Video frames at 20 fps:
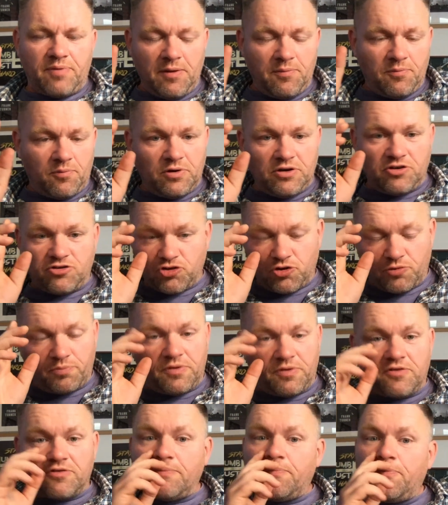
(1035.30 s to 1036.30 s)
we should
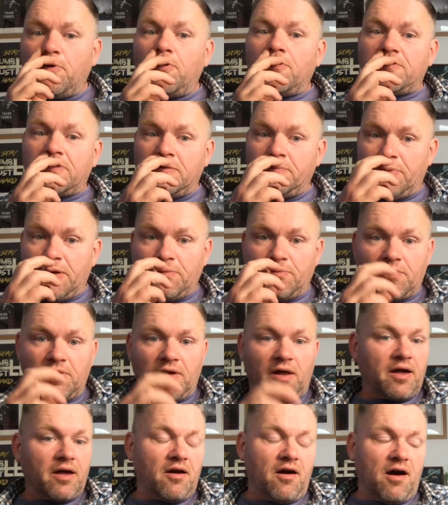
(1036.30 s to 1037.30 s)
be supporting people
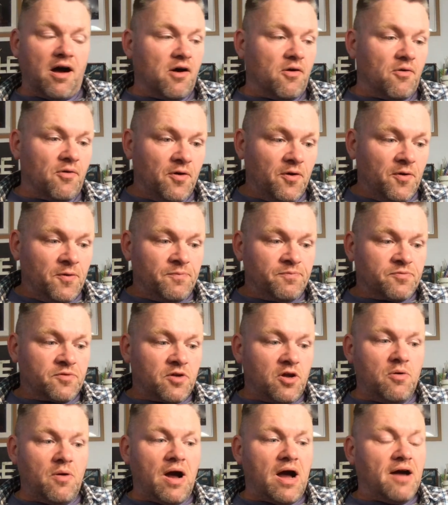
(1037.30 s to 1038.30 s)
like Kyle,
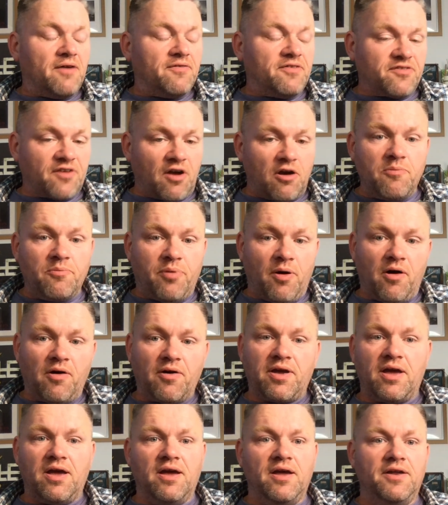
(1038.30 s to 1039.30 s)
who out of his own
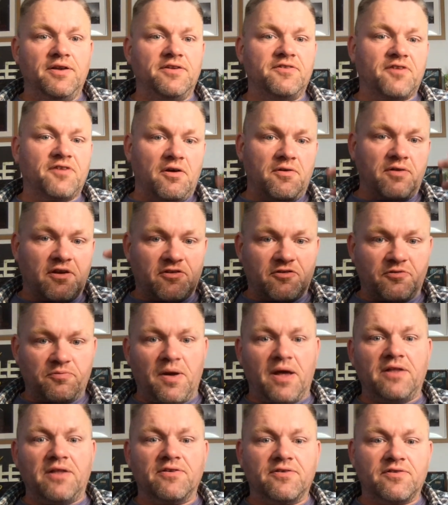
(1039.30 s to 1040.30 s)
pocket and his own
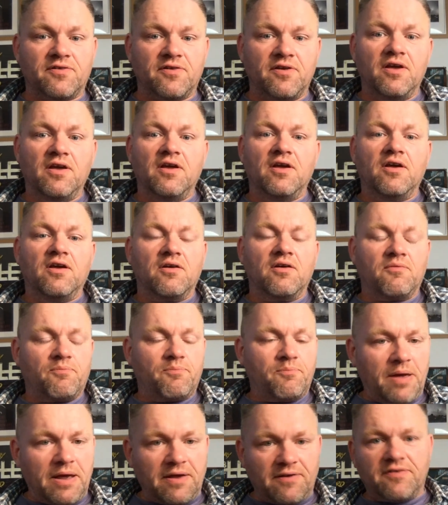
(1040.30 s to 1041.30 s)
expense
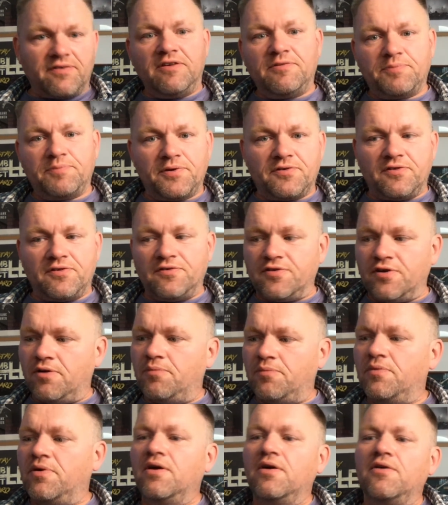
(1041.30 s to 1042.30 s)
picks these pigeons
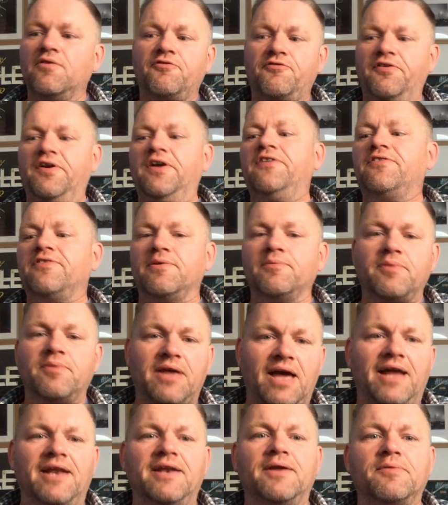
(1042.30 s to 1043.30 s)
up, feeds them,
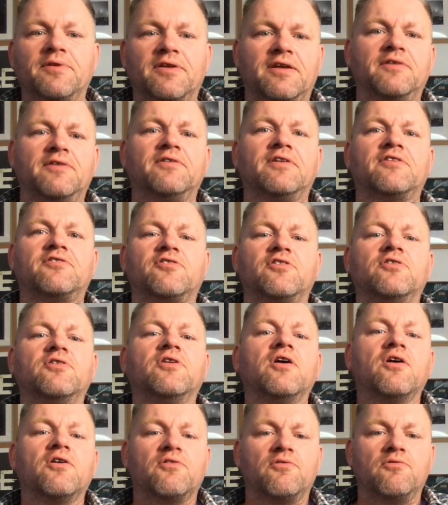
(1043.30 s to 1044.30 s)
getting them into condition,
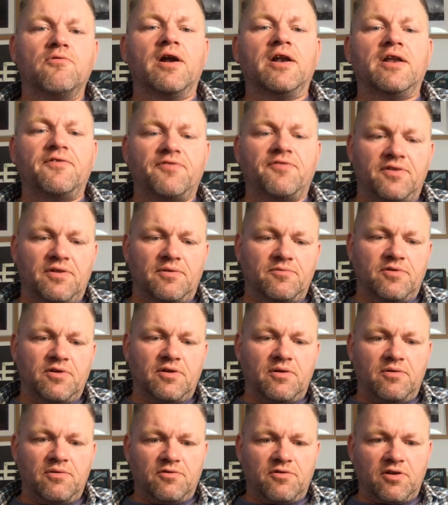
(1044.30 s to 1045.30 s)
ready for them
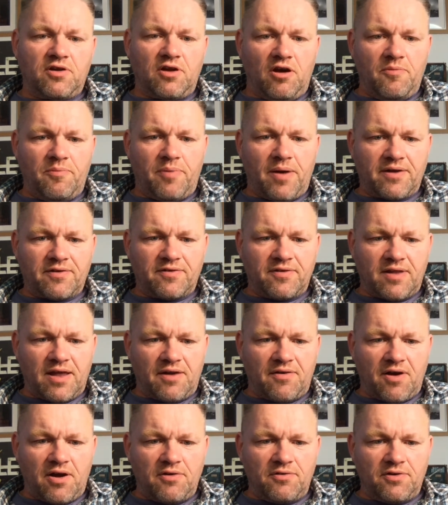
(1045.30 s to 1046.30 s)
to go back to
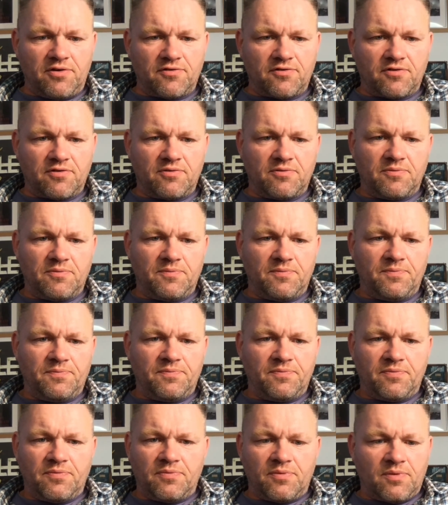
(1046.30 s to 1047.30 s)
their owners.
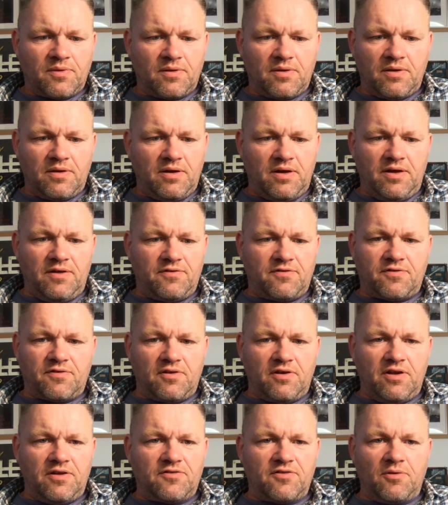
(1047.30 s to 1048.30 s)

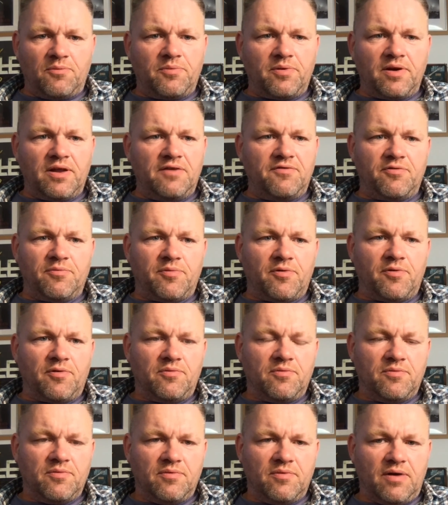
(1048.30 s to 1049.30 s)
It's unbelievable.
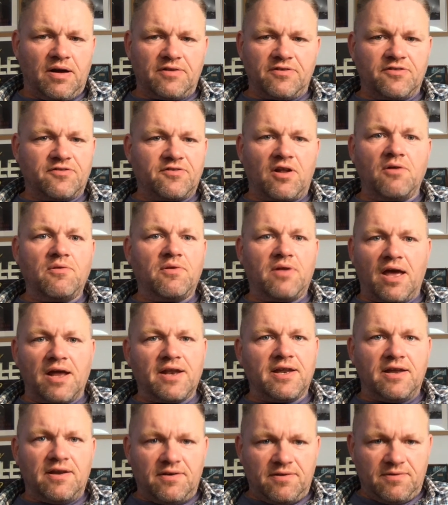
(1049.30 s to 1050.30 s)
I just don't get
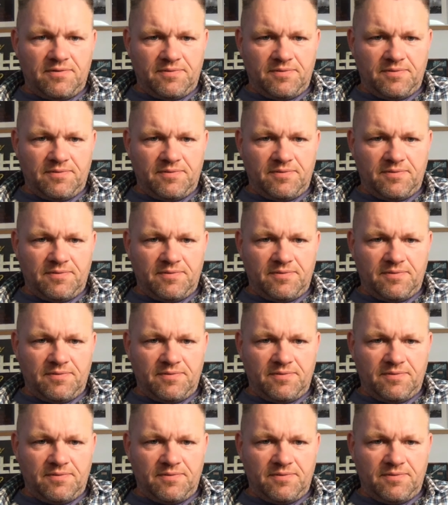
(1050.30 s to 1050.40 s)
it.